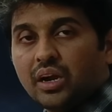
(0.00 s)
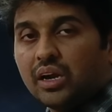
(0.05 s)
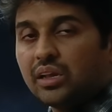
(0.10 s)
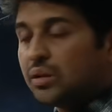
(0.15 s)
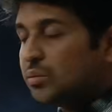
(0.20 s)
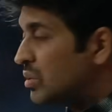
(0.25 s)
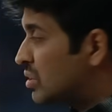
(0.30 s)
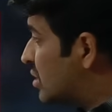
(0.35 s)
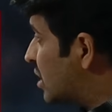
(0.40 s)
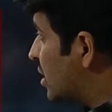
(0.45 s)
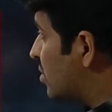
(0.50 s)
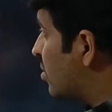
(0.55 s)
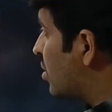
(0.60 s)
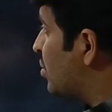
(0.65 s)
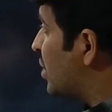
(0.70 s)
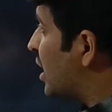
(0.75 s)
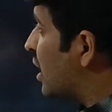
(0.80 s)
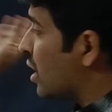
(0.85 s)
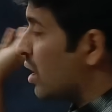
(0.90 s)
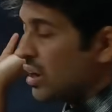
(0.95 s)
and the mistake
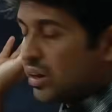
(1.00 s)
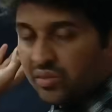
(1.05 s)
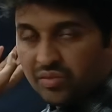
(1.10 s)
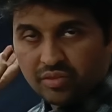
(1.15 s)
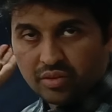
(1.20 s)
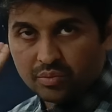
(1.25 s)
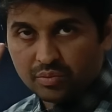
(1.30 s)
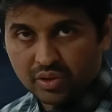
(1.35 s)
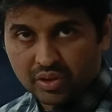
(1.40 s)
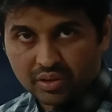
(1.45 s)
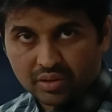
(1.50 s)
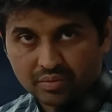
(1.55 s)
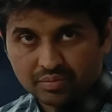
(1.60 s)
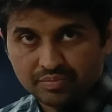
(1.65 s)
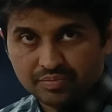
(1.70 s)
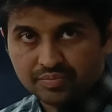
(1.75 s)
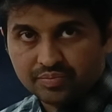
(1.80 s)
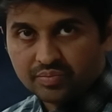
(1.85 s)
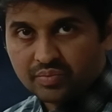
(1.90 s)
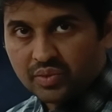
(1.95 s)
will be cleared from here.
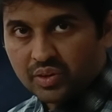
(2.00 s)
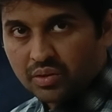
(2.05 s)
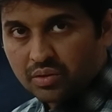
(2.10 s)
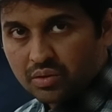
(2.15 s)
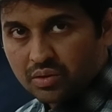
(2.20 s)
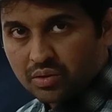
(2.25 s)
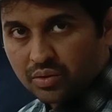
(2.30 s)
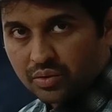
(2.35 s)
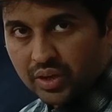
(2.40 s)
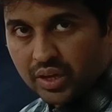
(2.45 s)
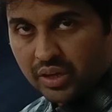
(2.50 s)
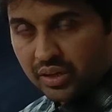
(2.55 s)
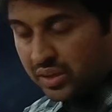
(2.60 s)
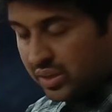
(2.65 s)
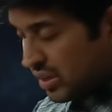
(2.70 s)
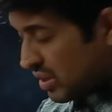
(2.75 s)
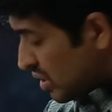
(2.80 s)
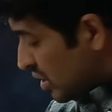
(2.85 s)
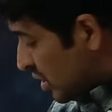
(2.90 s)
Okay,